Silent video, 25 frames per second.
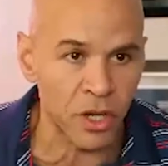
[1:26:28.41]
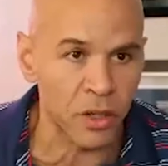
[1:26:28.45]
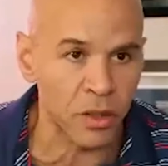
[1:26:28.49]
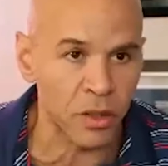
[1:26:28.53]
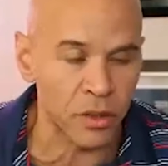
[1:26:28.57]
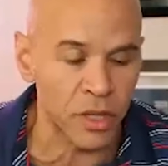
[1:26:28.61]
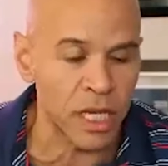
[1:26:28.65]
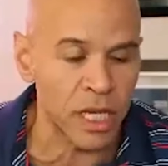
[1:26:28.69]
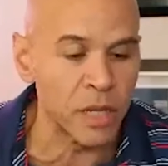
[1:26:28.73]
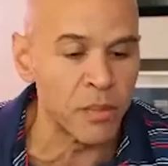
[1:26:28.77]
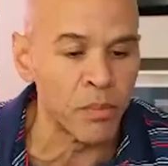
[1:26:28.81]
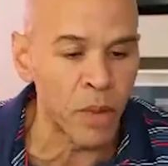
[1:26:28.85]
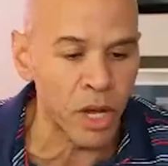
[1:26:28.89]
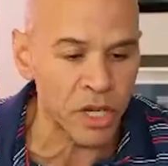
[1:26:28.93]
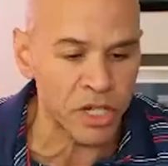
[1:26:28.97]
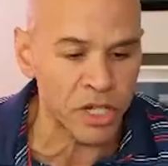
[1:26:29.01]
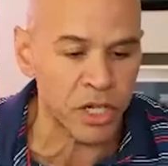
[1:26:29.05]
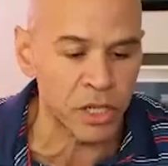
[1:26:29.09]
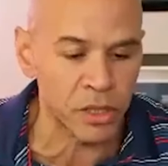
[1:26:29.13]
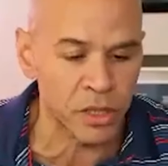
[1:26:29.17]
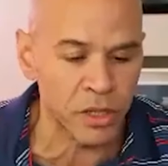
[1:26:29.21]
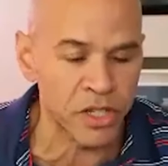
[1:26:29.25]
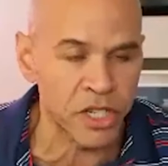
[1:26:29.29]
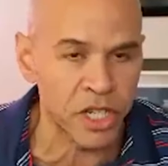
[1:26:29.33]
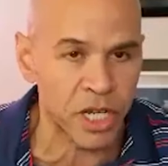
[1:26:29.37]
So in
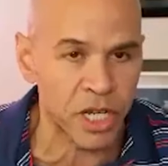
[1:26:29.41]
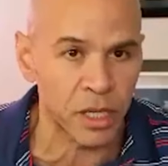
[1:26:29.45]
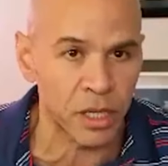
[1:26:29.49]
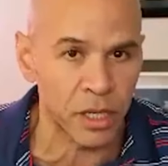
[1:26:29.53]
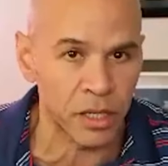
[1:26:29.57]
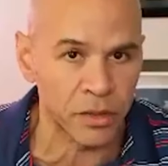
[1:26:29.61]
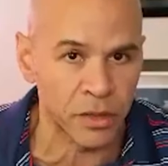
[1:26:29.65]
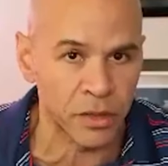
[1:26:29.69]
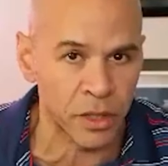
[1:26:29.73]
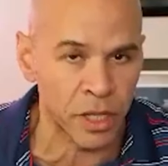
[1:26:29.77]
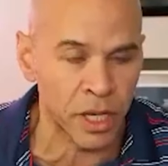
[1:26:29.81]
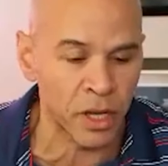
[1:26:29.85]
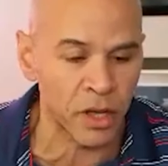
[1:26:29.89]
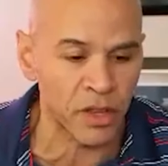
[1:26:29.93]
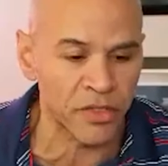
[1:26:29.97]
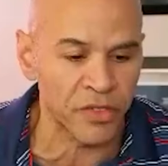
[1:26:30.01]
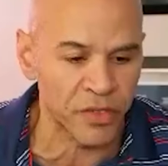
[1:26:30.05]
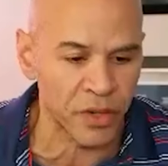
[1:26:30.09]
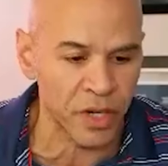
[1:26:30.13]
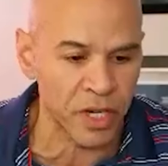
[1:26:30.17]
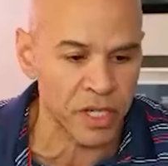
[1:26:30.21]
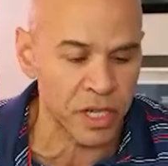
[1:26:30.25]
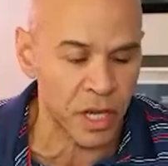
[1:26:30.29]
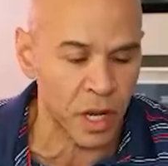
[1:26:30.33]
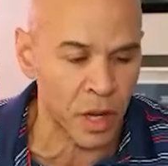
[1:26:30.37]
musculoskeletal
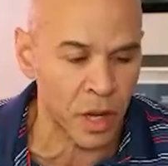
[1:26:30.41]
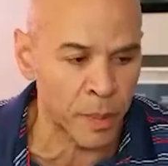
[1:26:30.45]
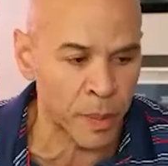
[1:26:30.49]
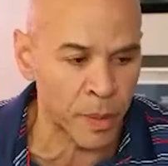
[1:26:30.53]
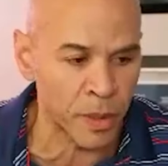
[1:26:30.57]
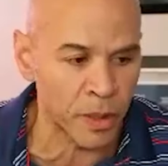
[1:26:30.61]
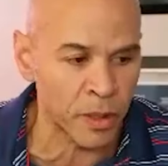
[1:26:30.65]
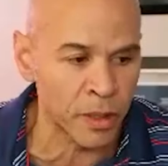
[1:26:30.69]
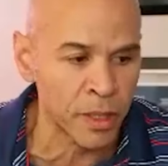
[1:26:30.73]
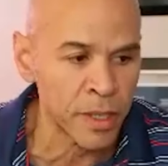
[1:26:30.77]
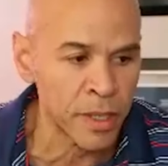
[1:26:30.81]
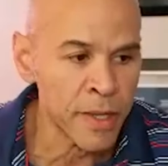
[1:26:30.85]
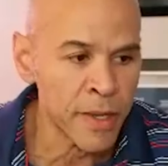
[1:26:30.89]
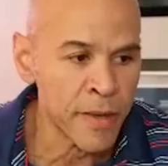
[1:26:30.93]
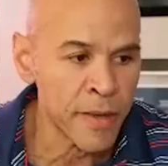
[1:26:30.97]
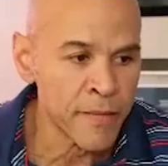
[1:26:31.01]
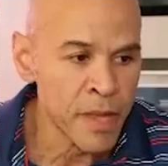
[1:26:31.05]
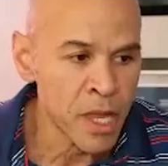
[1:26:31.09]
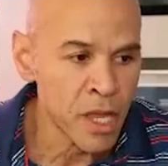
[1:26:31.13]
health, for example,